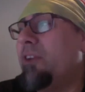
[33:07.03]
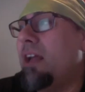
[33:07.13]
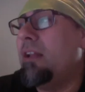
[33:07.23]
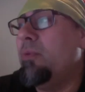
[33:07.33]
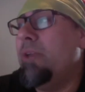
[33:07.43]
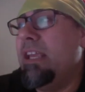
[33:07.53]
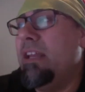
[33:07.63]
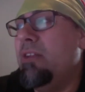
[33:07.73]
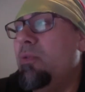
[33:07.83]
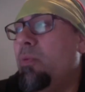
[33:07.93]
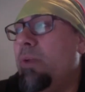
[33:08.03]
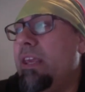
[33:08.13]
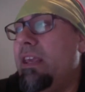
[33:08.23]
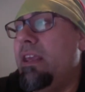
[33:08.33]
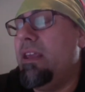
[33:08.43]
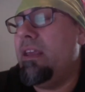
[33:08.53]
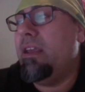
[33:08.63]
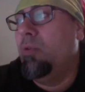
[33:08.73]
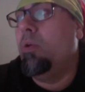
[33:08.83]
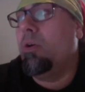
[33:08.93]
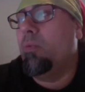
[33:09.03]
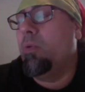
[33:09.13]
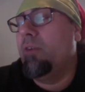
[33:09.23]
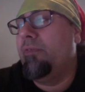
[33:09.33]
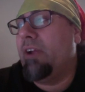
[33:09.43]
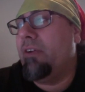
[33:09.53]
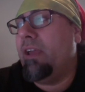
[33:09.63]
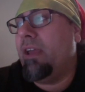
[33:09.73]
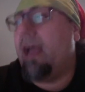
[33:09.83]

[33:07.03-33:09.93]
Halloween, we're very